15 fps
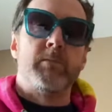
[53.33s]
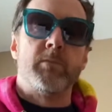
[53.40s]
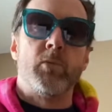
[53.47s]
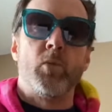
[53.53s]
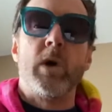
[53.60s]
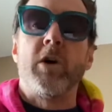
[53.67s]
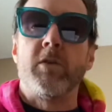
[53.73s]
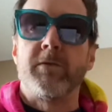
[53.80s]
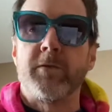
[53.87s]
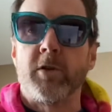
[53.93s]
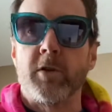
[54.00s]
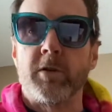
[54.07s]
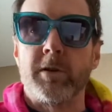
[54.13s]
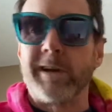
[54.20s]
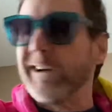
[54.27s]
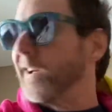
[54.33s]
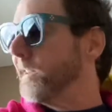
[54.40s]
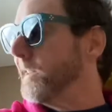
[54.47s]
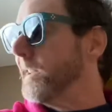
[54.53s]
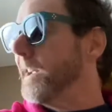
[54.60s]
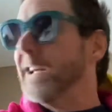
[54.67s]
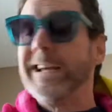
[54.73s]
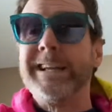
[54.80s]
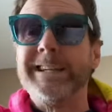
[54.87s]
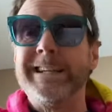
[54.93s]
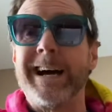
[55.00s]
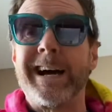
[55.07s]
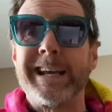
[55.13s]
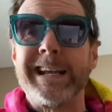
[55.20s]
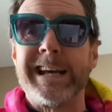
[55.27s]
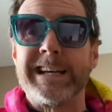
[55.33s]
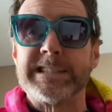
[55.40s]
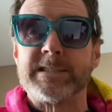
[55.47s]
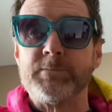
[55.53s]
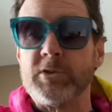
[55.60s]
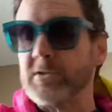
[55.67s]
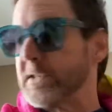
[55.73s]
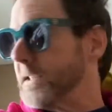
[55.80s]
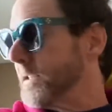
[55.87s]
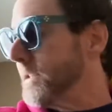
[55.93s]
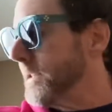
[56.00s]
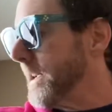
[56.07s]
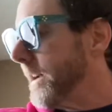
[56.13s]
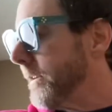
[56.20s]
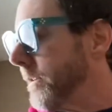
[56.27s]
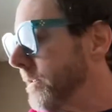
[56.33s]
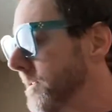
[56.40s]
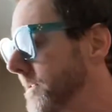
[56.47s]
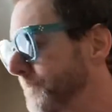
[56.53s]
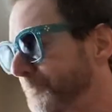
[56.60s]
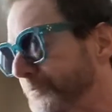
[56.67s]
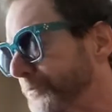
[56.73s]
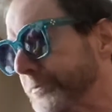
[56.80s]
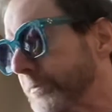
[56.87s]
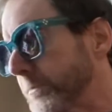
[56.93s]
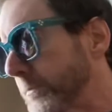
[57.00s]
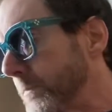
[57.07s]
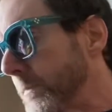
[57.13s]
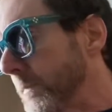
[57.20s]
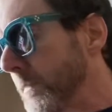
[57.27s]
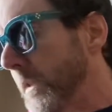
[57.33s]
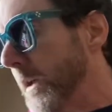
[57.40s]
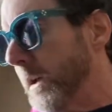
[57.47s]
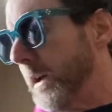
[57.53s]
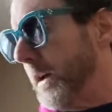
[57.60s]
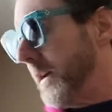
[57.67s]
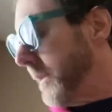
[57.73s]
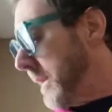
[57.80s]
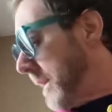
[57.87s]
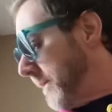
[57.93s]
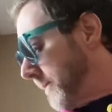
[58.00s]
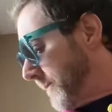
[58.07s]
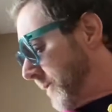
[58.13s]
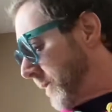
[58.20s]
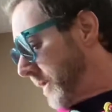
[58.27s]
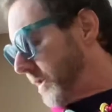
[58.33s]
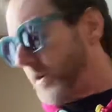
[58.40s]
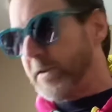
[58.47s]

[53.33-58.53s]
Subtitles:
Well, for DonnyOsmosis standards, not very good